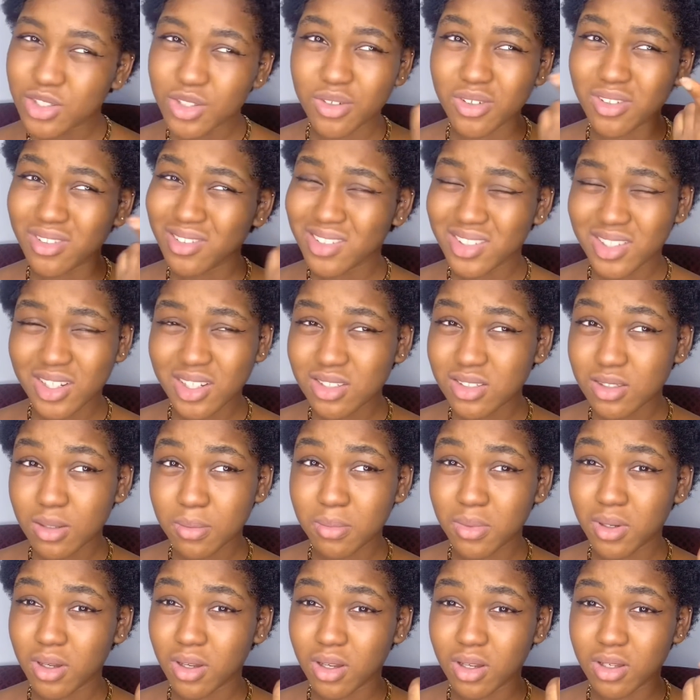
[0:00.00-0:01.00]
index
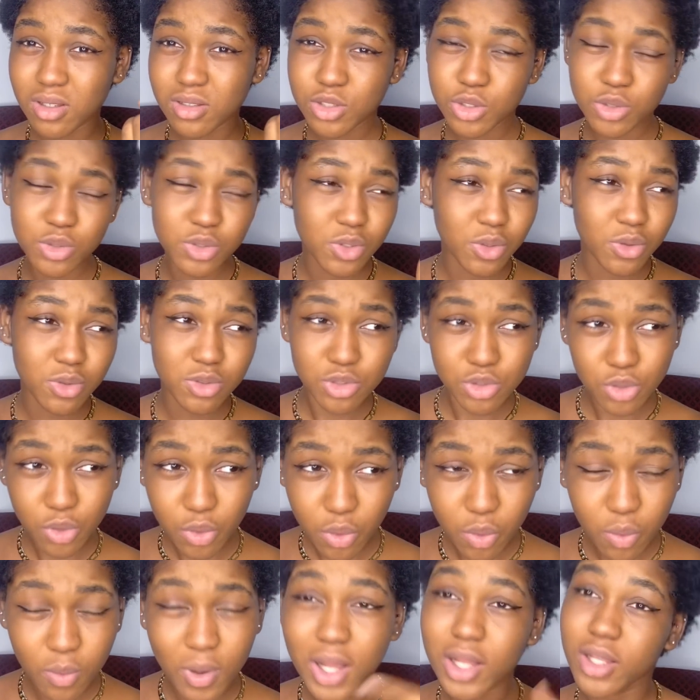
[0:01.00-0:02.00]
number so and so?
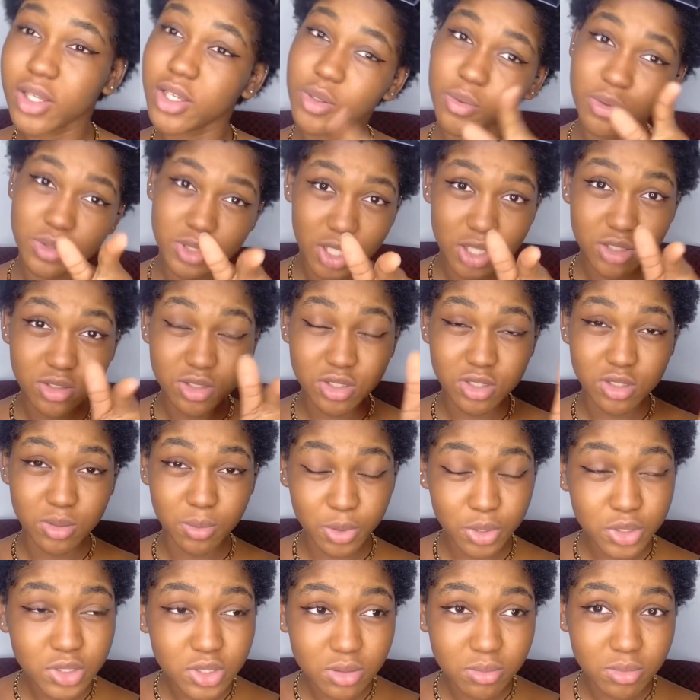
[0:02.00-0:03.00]
While it was actually supposed
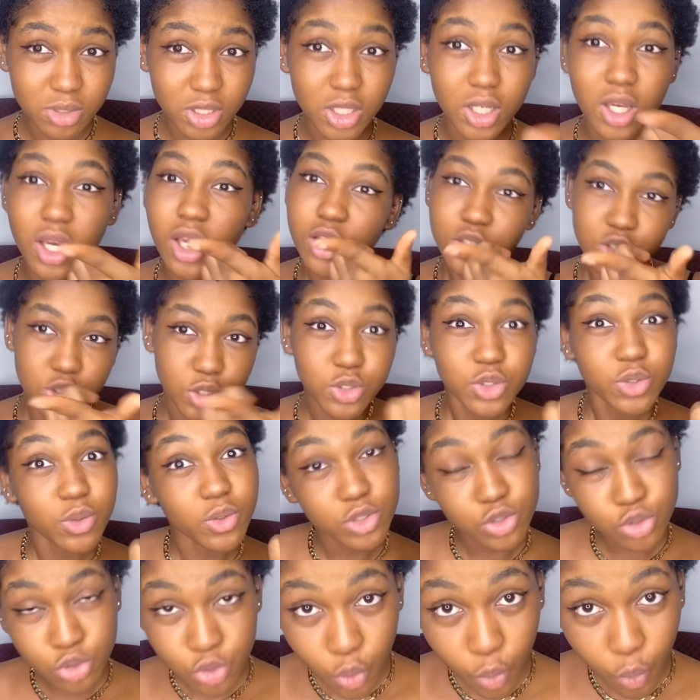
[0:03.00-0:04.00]
to be so and
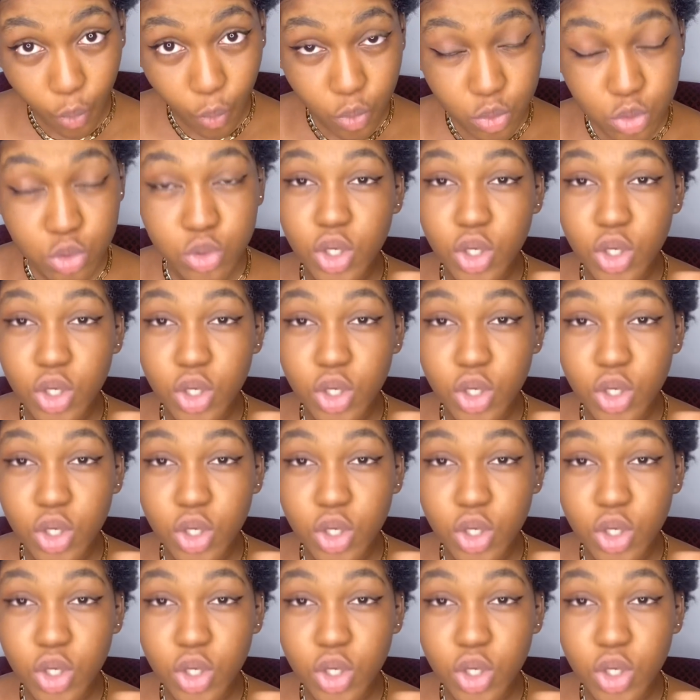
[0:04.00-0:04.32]
so.